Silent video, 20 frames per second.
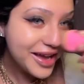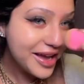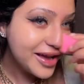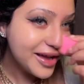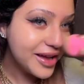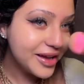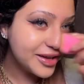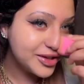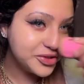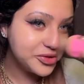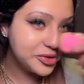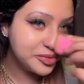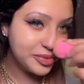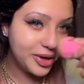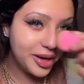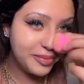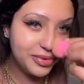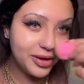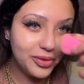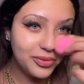Get you a
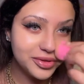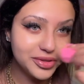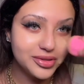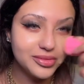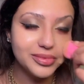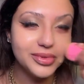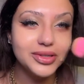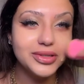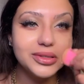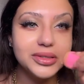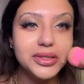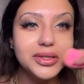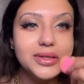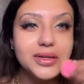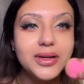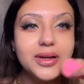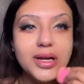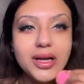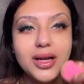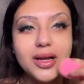pawpaw wonder blender.
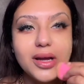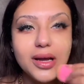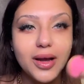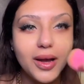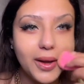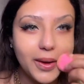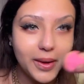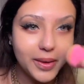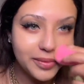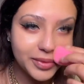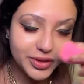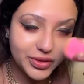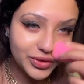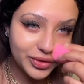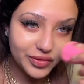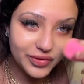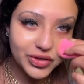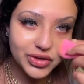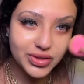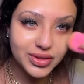It's so
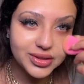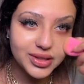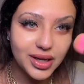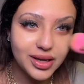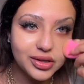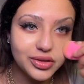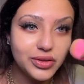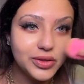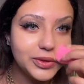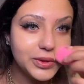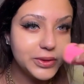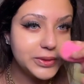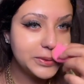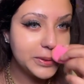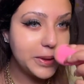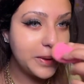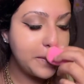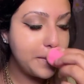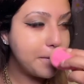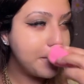versatile. You can use it
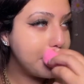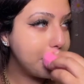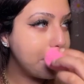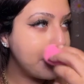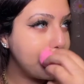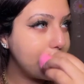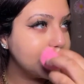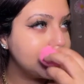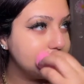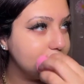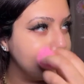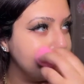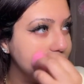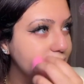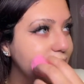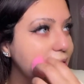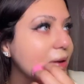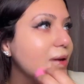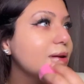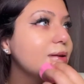to
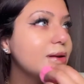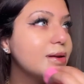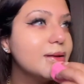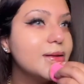blend.